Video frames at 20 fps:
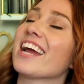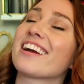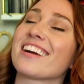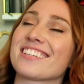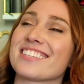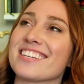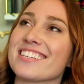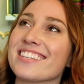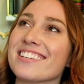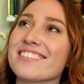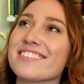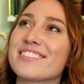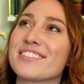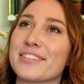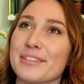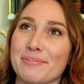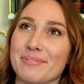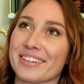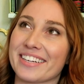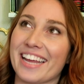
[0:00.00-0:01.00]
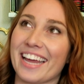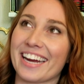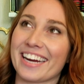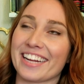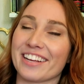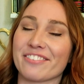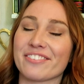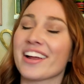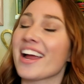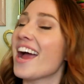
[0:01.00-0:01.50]
Gosh, I sound super
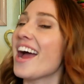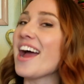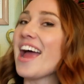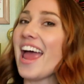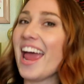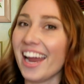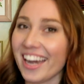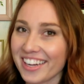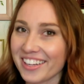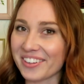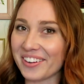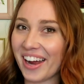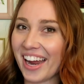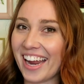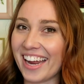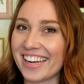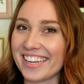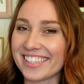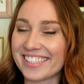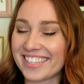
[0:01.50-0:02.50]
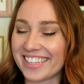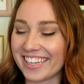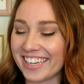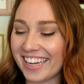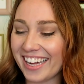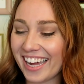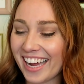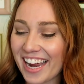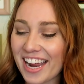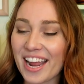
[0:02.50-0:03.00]
negative. Anyways, so
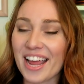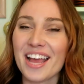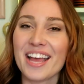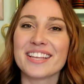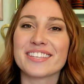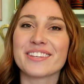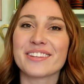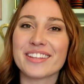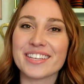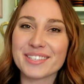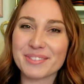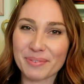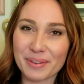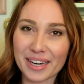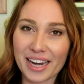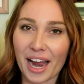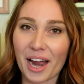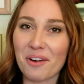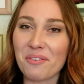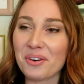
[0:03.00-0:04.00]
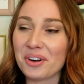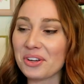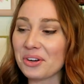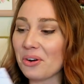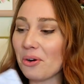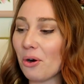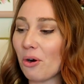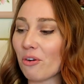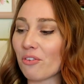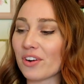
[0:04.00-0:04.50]
this week I want to
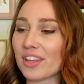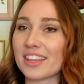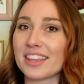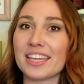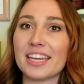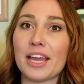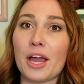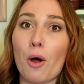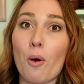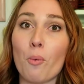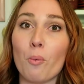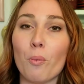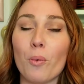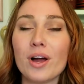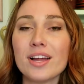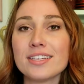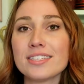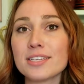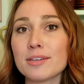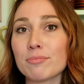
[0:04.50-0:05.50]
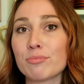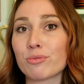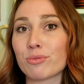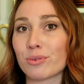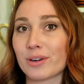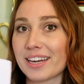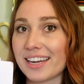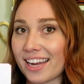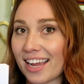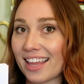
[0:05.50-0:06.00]
go over the what to
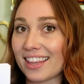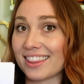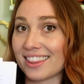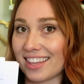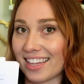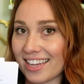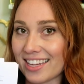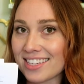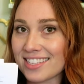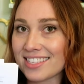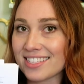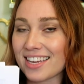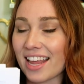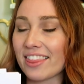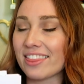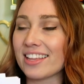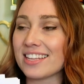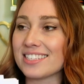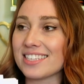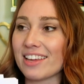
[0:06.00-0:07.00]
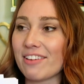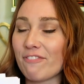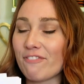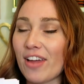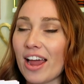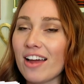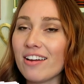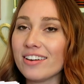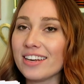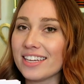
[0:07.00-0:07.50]
bring list that's
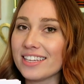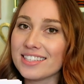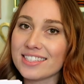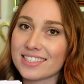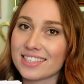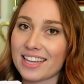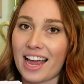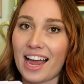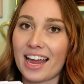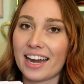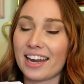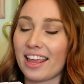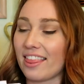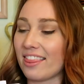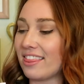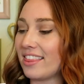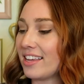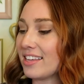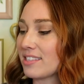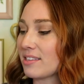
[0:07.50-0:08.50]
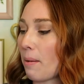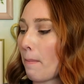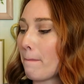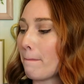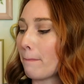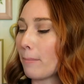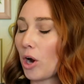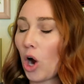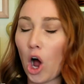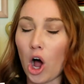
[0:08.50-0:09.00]
found inside this
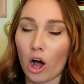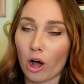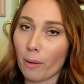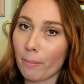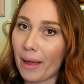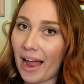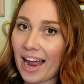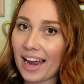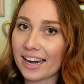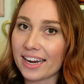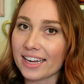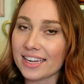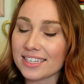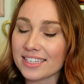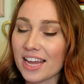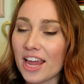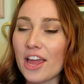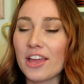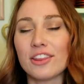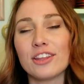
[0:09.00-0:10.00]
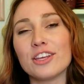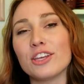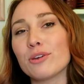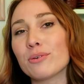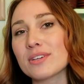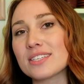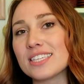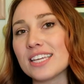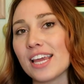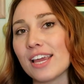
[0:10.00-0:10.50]
call packet that you
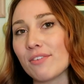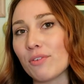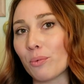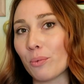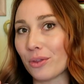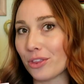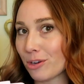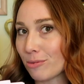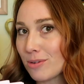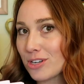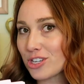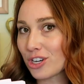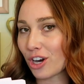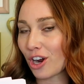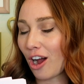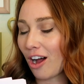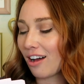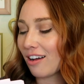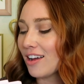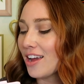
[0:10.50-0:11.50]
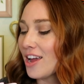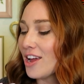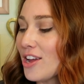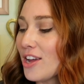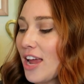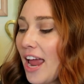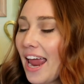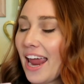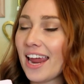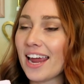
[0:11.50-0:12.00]
receive with your mission call,
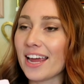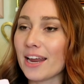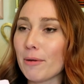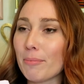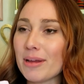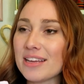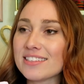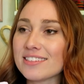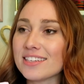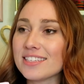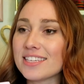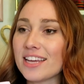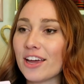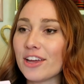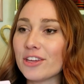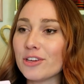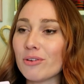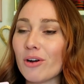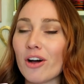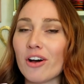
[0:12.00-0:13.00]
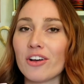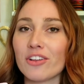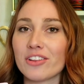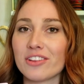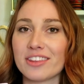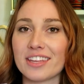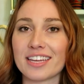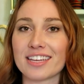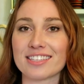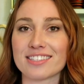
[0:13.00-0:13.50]
and basically tell you all the
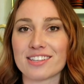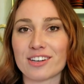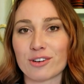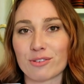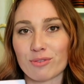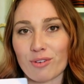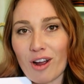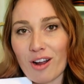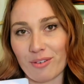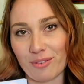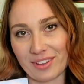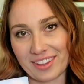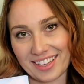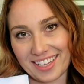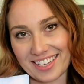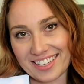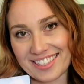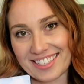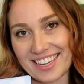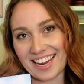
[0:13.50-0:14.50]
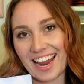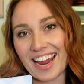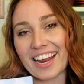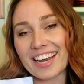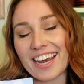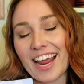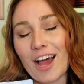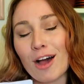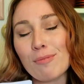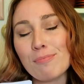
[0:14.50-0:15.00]
things that are wrong with it
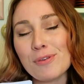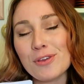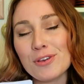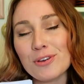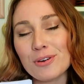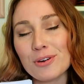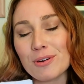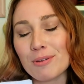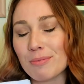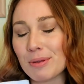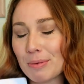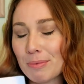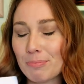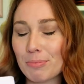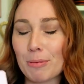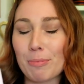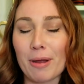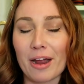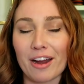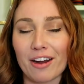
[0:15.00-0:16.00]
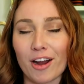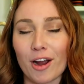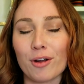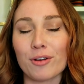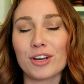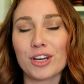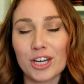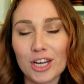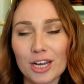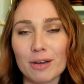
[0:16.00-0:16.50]
and help you prepare
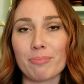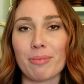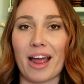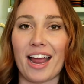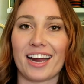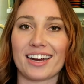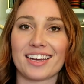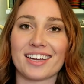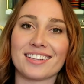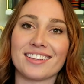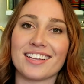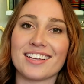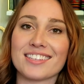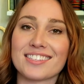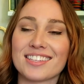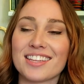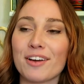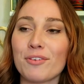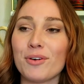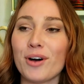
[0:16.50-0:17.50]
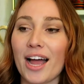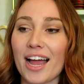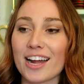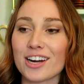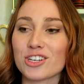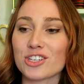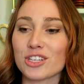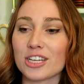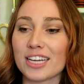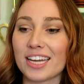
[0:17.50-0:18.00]
a good packing list that will
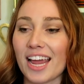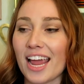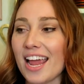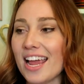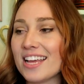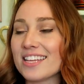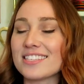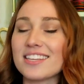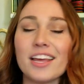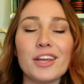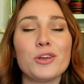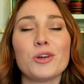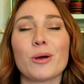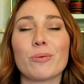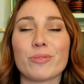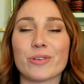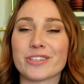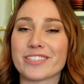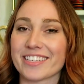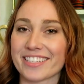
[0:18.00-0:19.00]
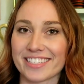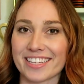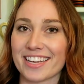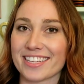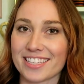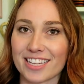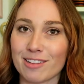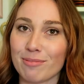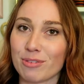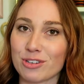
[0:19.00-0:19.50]
actually set you up for
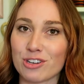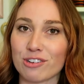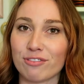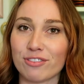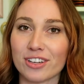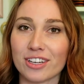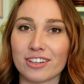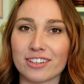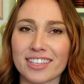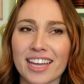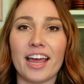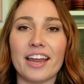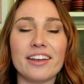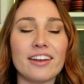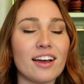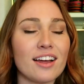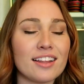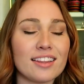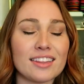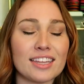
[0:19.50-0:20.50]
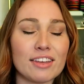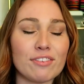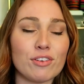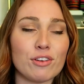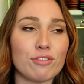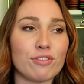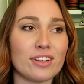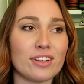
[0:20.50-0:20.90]
success in the mission field and not leave you